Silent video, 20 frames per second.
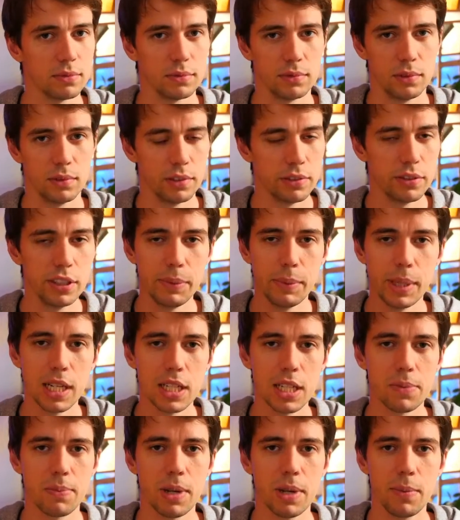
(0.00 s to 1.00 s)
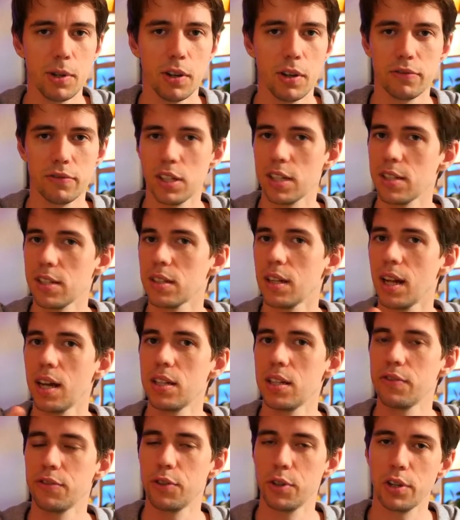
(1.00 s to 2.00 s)
3 minutes maybe of just
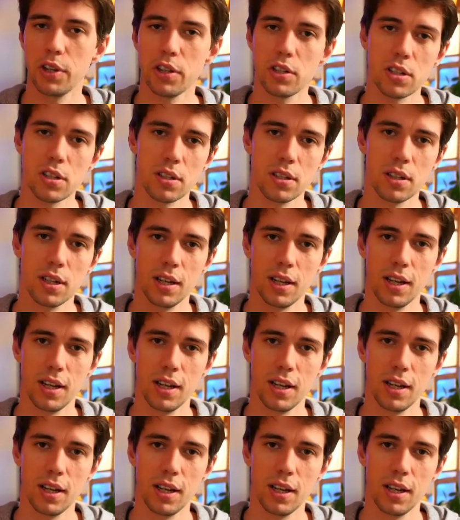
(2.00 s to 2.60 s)
nice footage